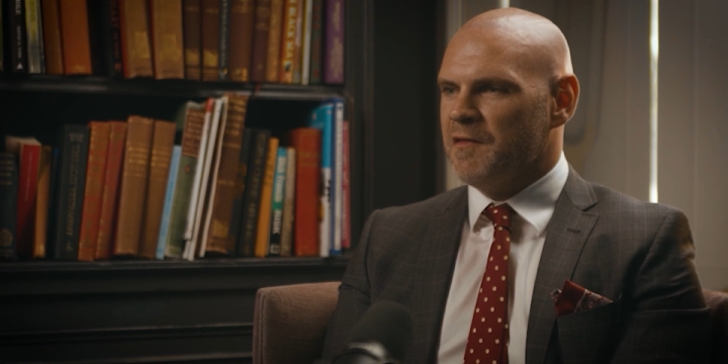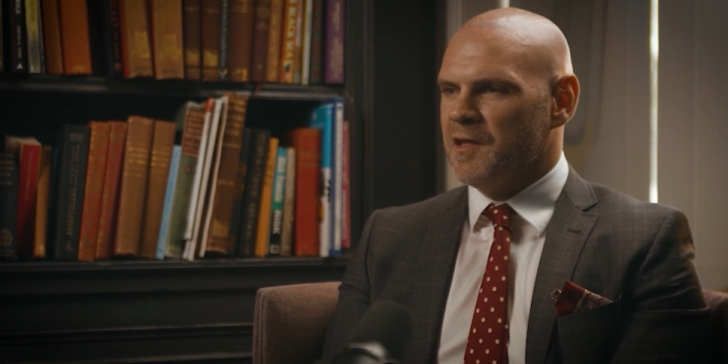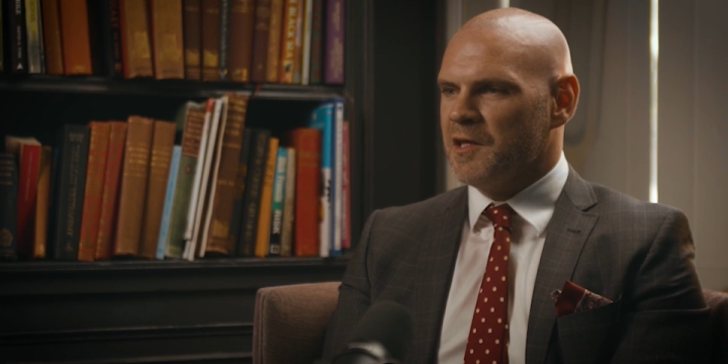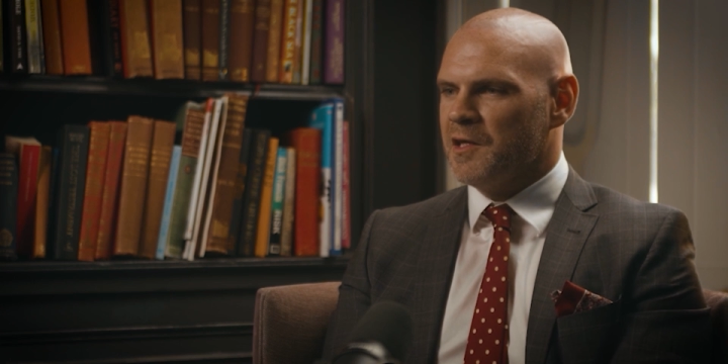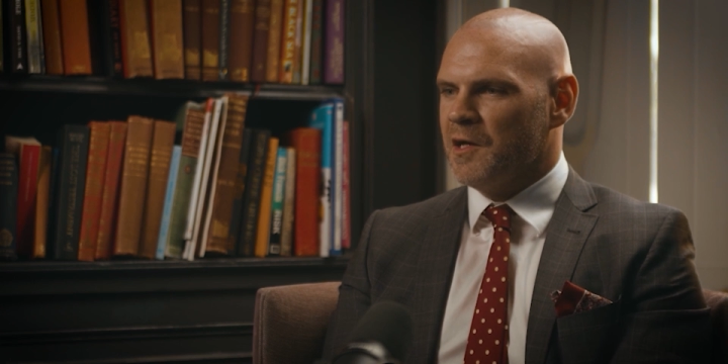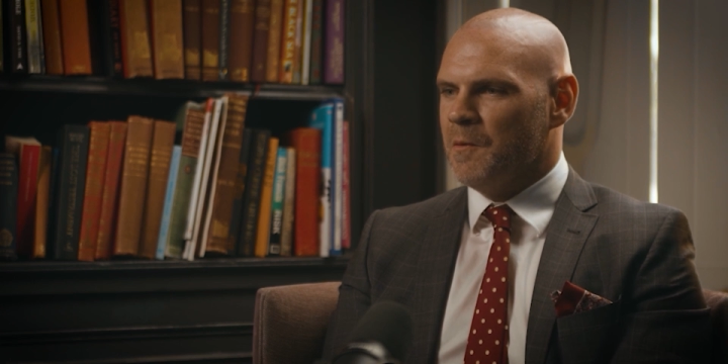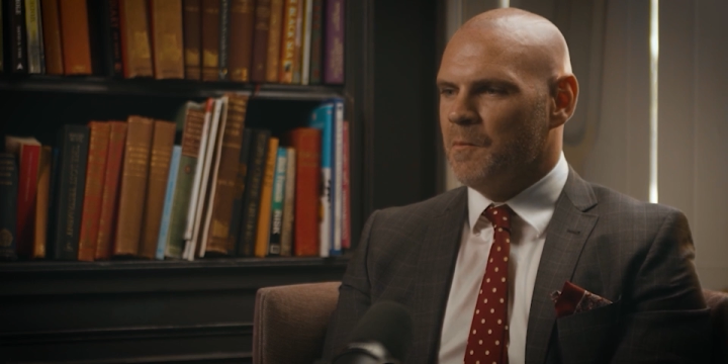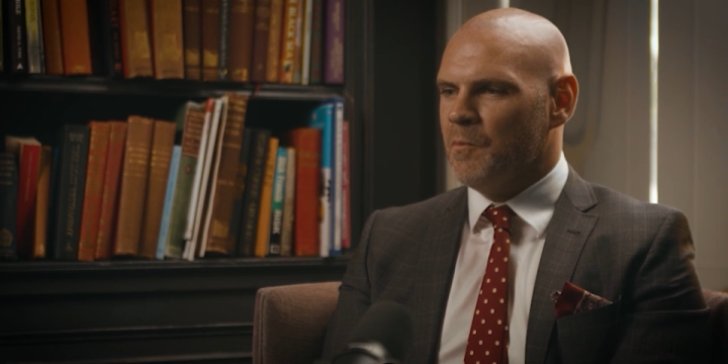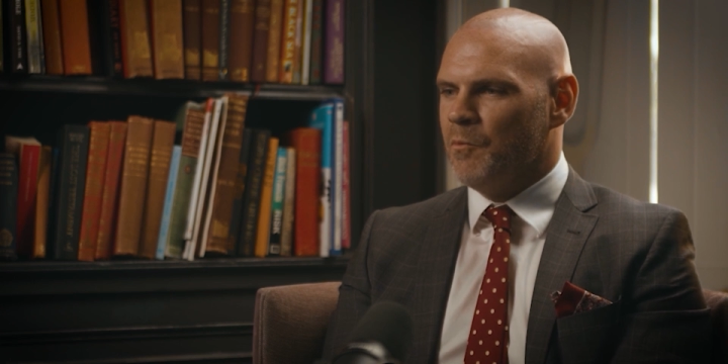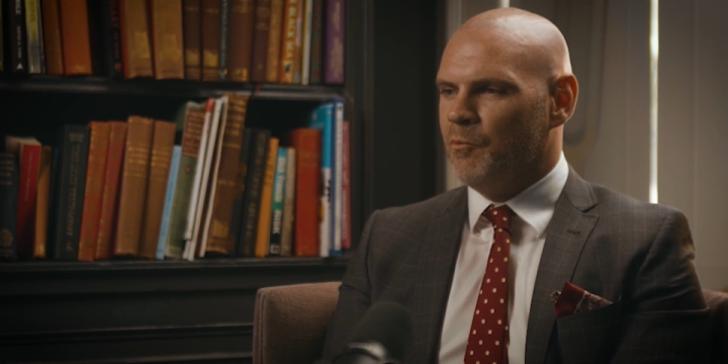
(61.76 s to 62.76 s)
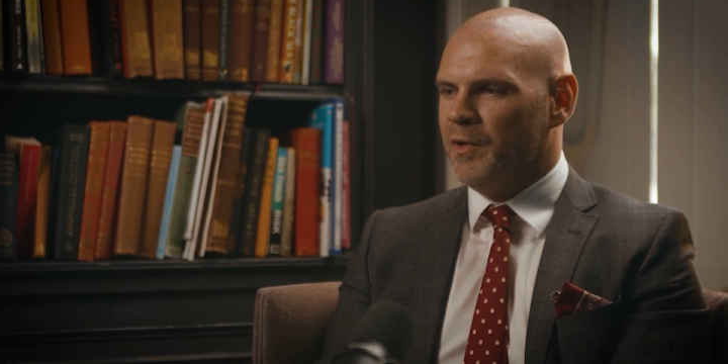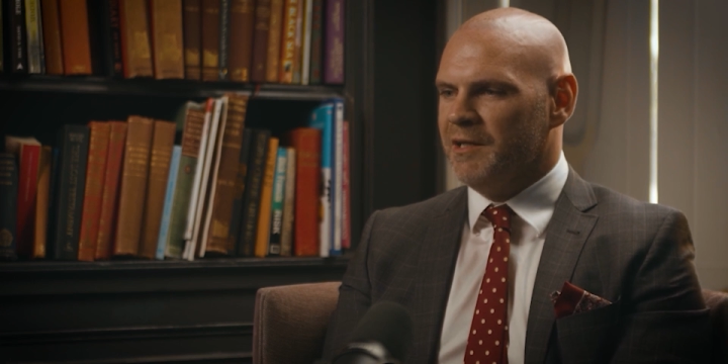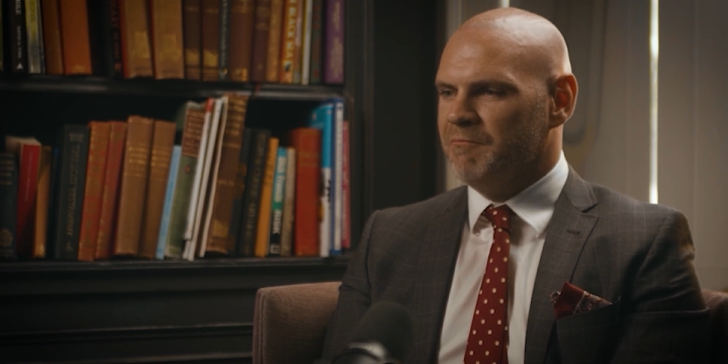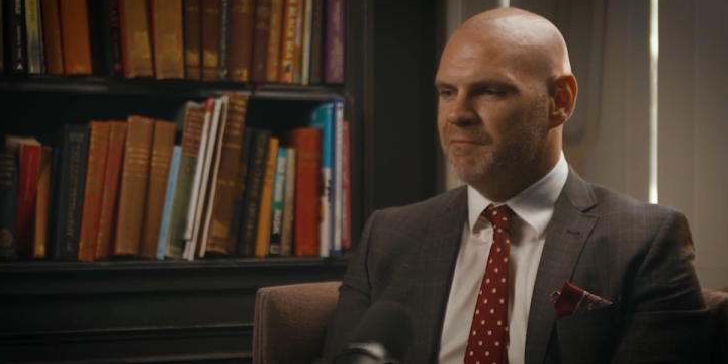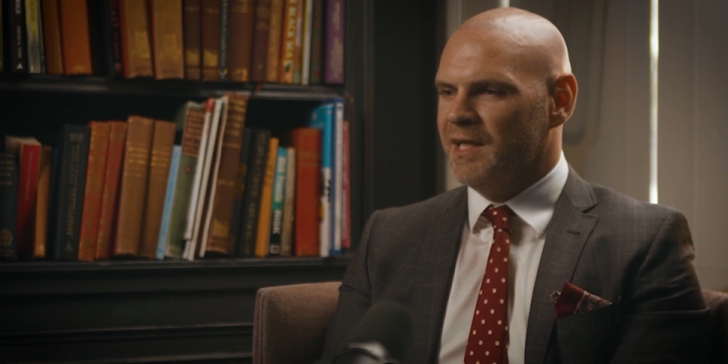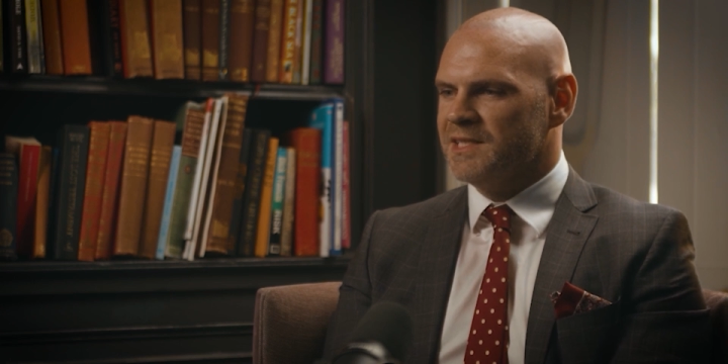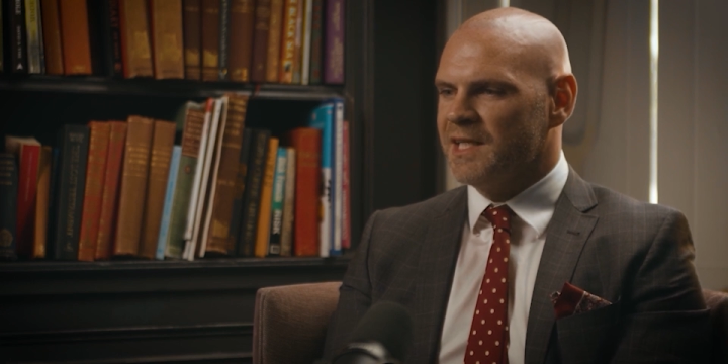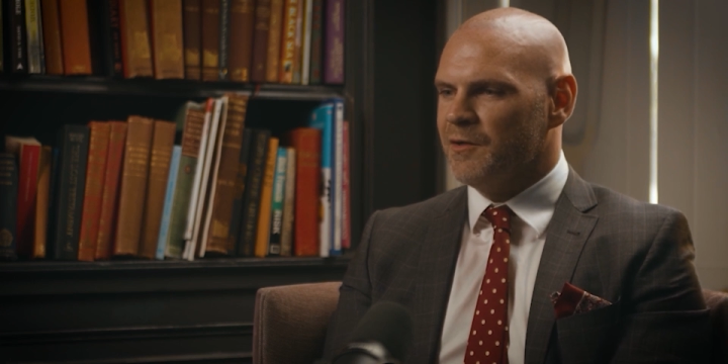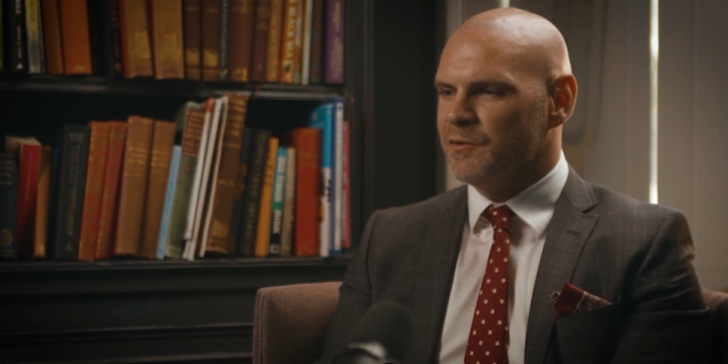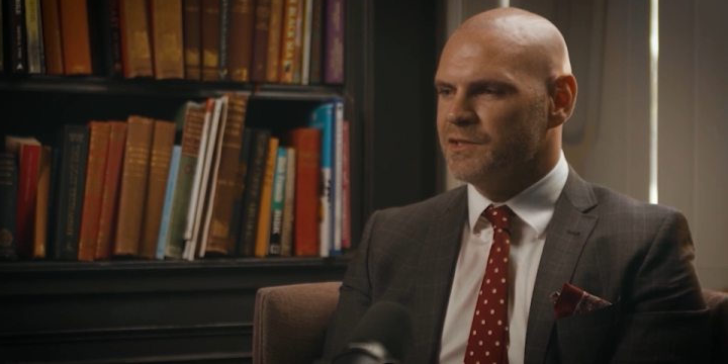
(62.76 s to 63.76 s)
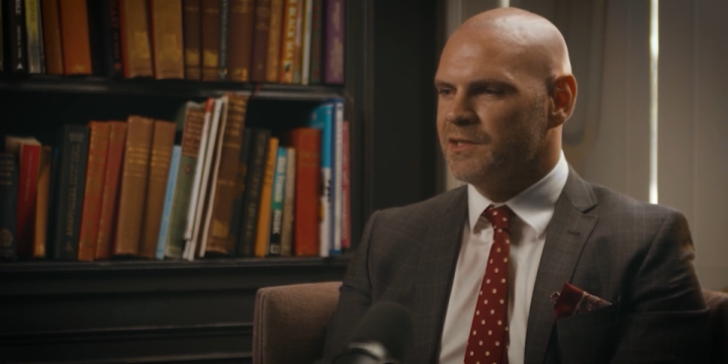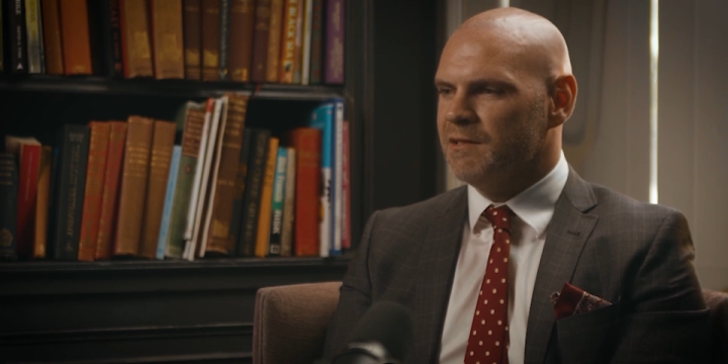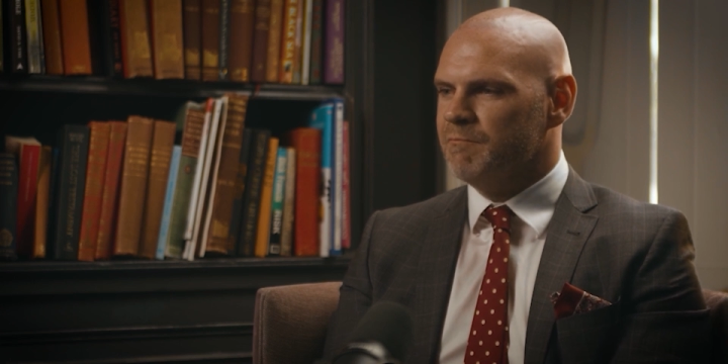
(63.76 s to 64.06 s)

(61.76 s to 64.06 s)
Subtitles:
I think in sales,